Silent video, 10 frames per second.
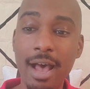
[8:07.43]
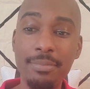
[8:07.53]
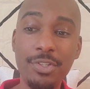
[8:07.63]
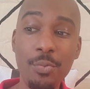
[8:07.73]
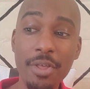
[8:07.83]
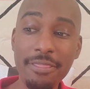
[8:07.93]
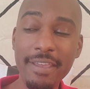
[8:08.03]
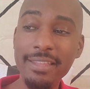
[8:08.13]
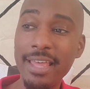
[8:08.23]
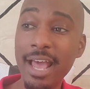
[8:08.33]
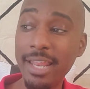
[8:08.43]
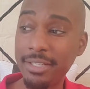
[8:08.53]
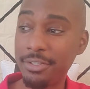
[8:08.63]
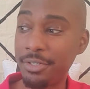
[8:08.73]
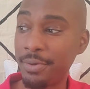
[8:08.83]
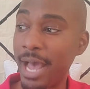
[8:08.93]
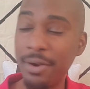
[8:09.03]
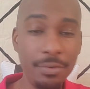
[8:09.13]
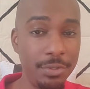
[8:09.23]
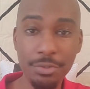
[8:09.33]
So one thing that I like to do, I
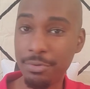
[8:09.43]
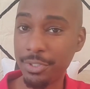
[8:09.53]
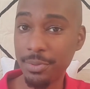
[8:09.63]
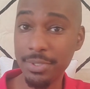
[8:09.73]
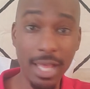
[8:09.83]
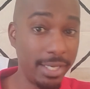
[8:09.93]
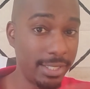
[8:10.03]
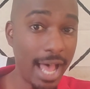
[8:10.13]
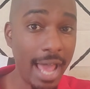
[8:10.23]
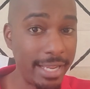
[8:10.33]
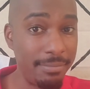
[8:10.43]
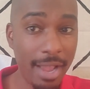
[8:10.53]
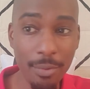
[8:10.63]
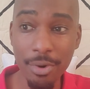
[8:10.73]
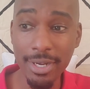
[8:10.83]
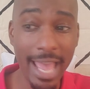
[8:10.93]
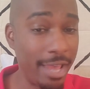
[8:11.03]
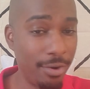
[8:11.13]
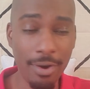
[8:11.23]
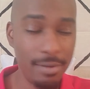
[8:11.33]
don't use crystals a lot in my work at all.